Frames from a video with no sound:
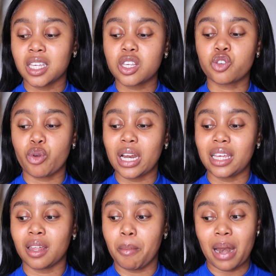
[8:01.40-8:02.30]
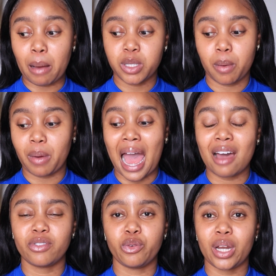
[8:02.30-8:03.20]
this is really the laptop. I
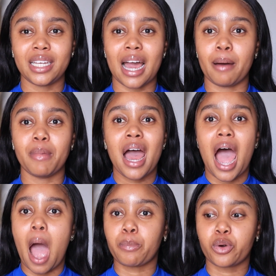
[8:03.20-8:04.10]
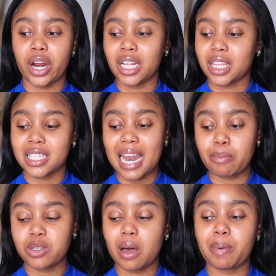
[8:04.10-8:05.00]
haven't really upgraded this
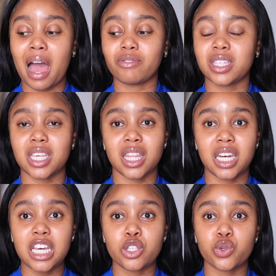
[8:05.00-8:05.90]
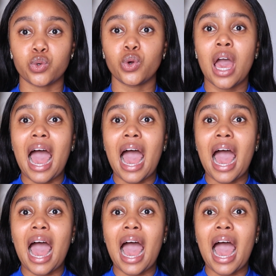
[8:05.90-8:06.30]
laptop. I haven't seen the need to.